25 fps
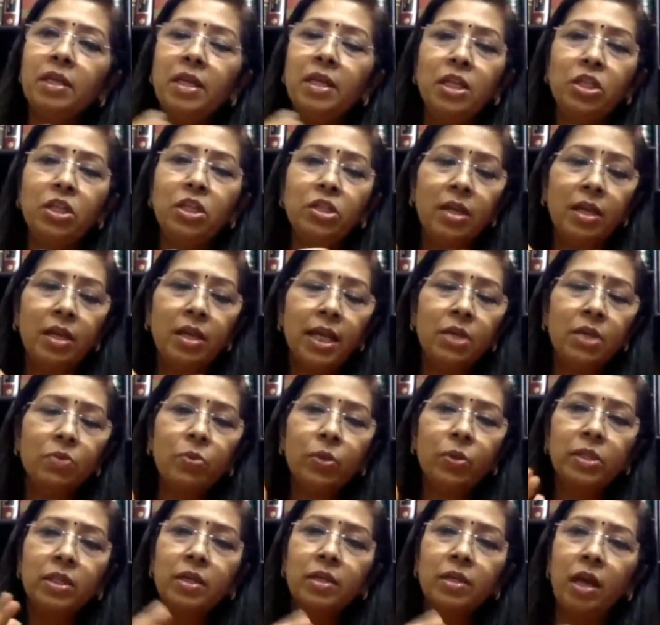initially it
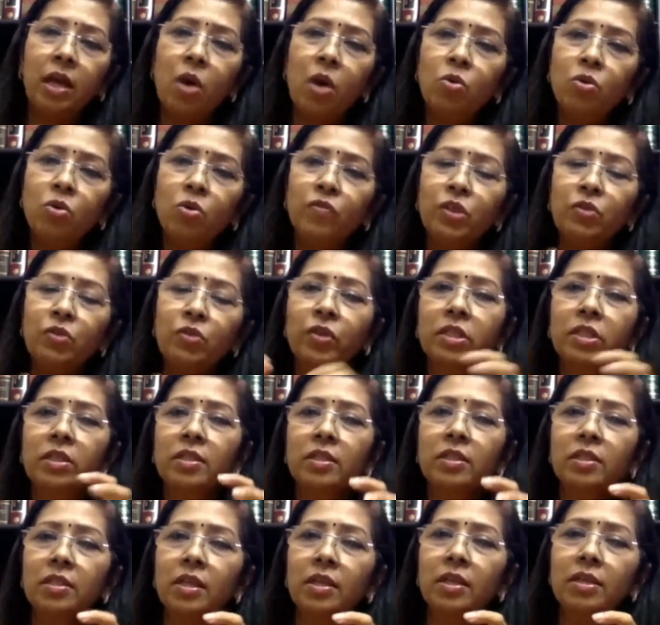was a ground which was
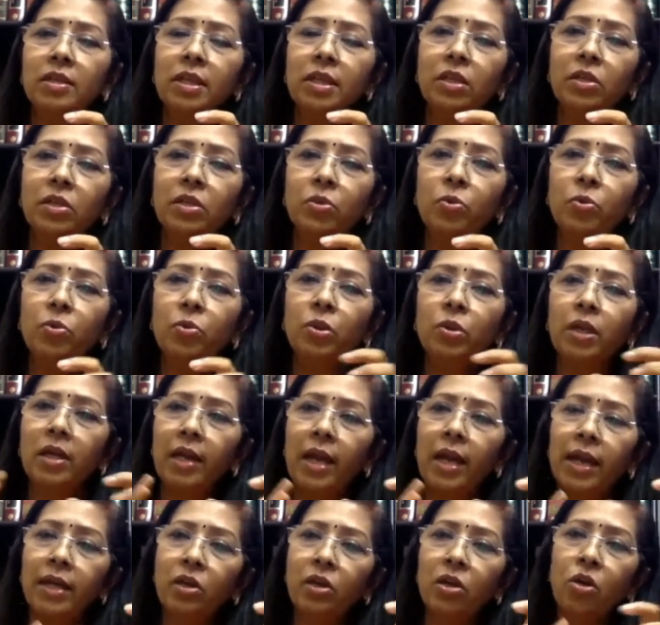restricted to the
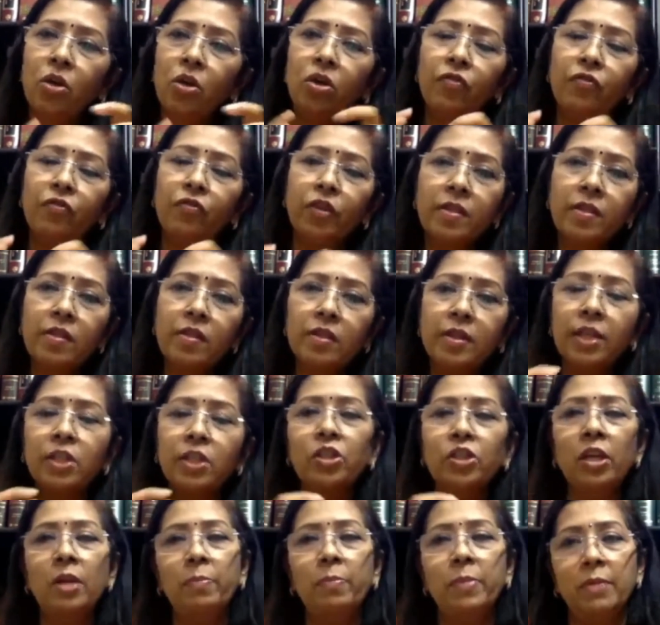landlord of
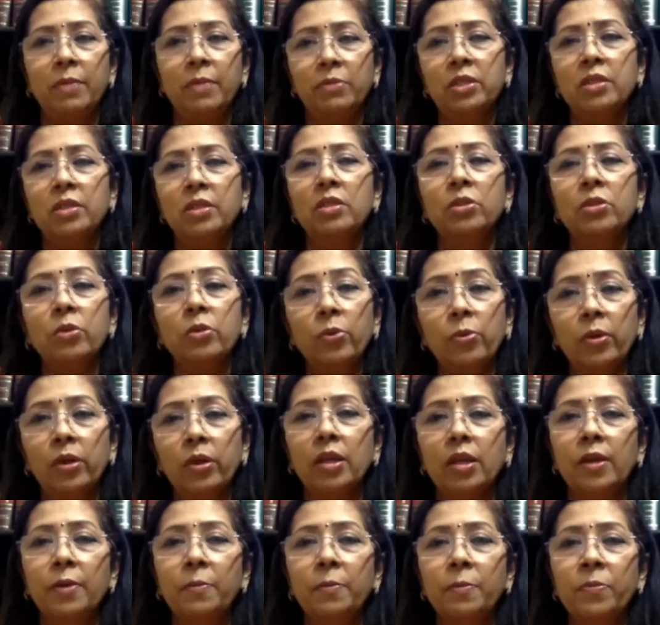residential premises
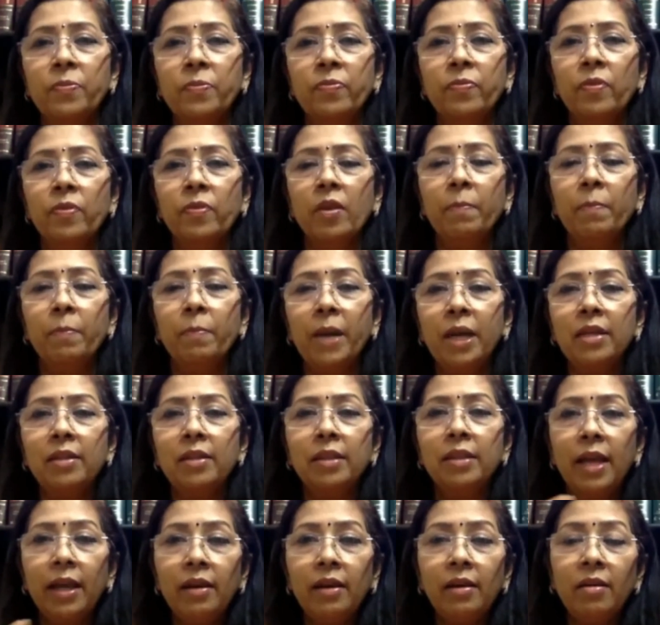only. But
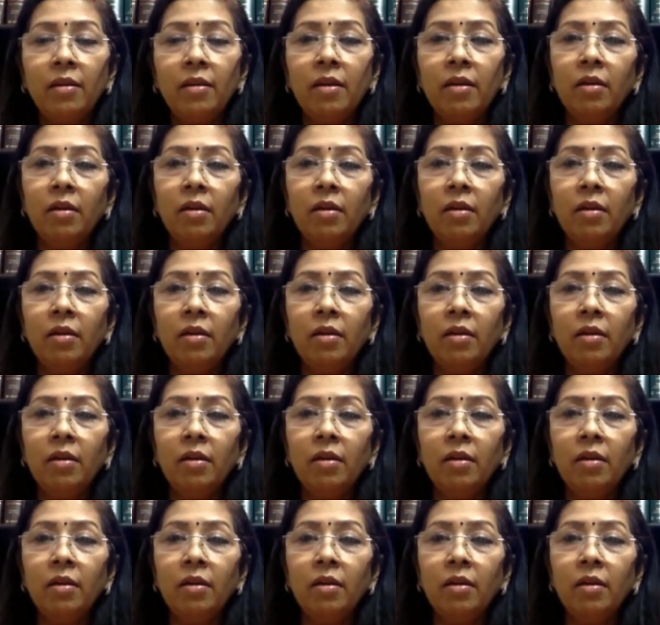then